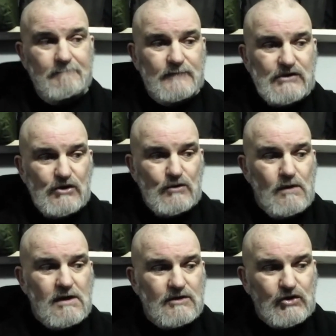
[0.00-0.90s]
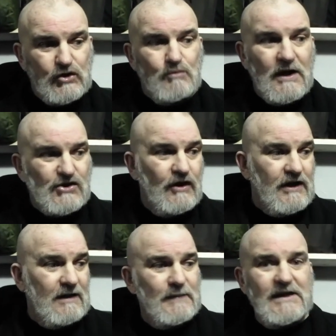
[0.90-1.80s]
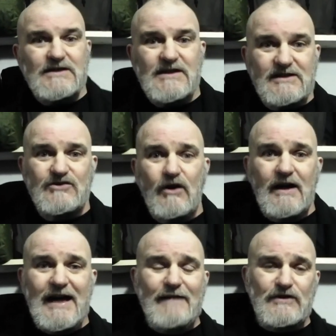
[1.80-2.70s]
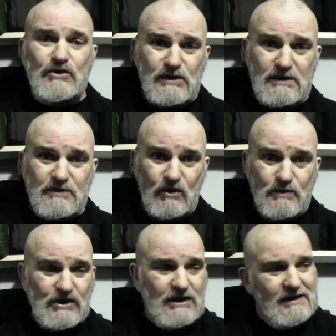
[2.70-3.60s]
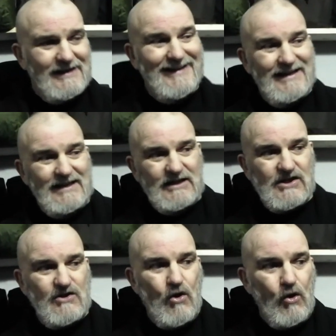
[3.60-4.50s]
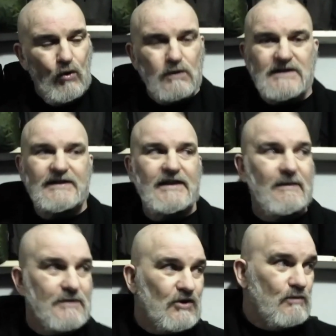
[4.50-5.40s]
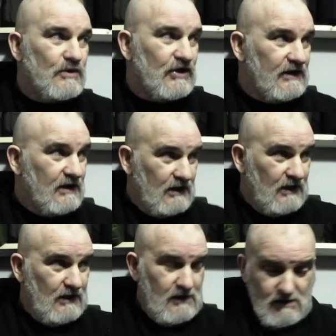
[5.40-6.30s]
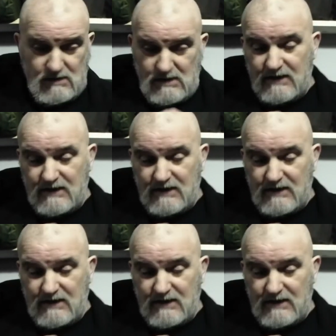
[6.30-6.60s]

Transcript: do too much on it, because it's not a heavy duty sewing machine. It's just an old Singham sewing machine. And